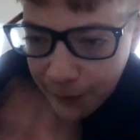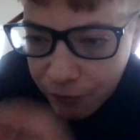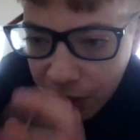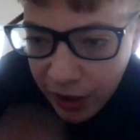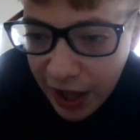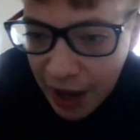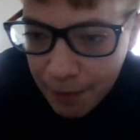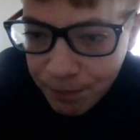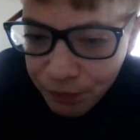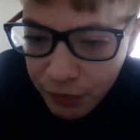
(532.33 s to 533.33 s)

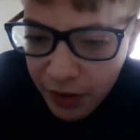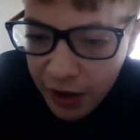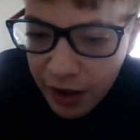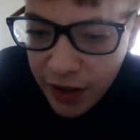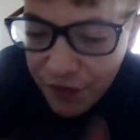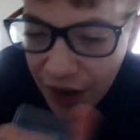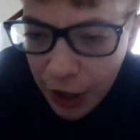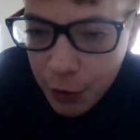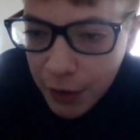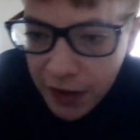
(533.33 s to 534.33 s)
again, the
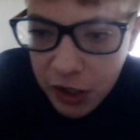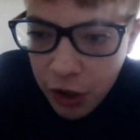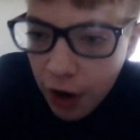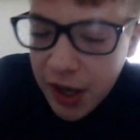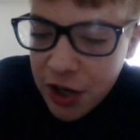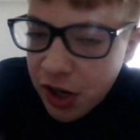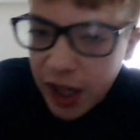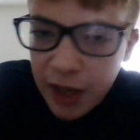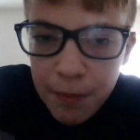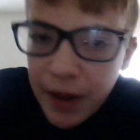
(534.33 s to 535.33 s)
value in this card is like
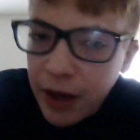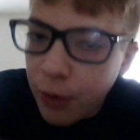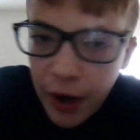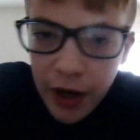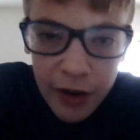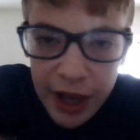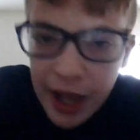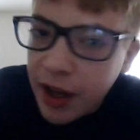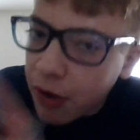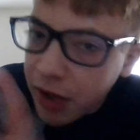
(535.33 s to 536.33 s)
a Bitcoin, okay?
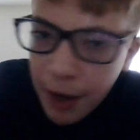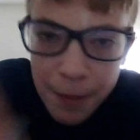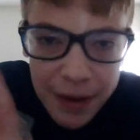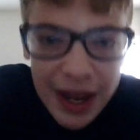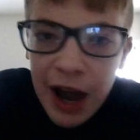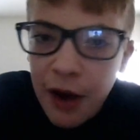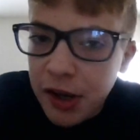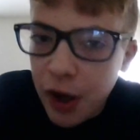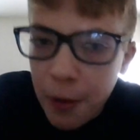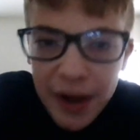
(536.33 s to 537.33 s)
It goes up and down
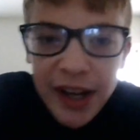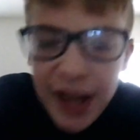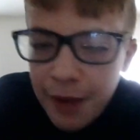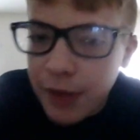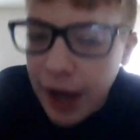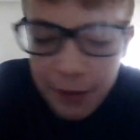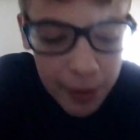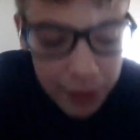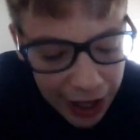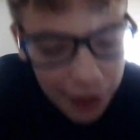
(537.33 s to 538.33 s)
so many damn times,
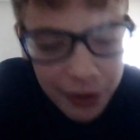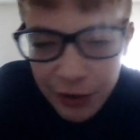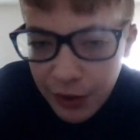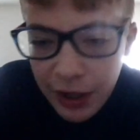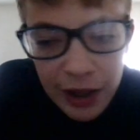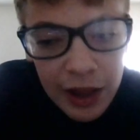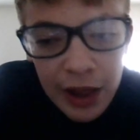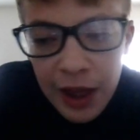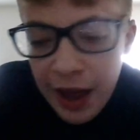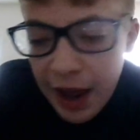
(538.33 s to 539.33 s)
I'm telling you.
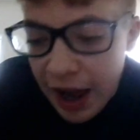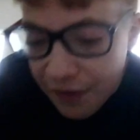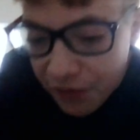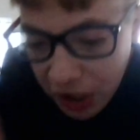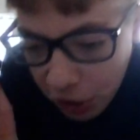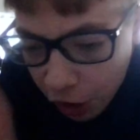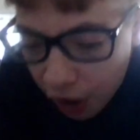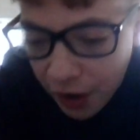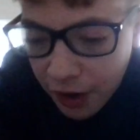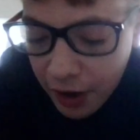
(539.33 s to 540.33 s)
This
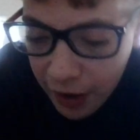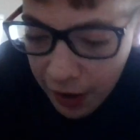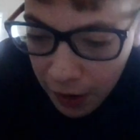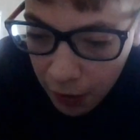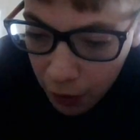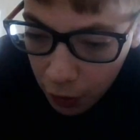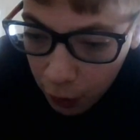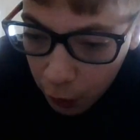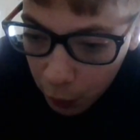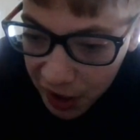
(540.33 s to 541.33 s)
card
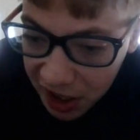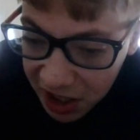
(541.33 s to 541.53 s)
was